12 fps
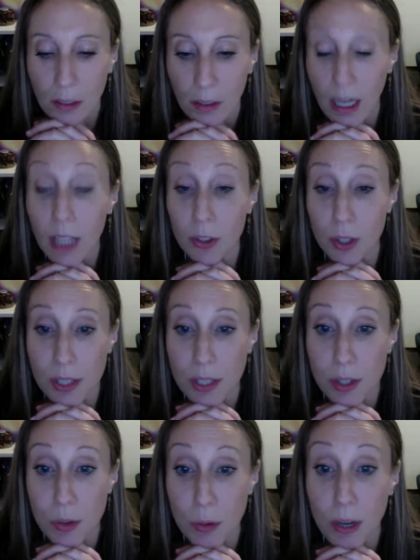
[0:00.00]

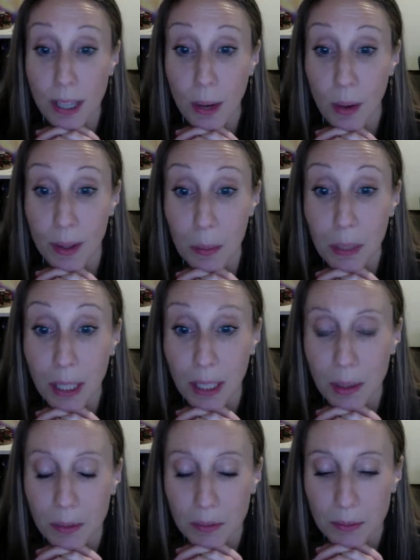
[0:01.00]
consciousness right now on the planet.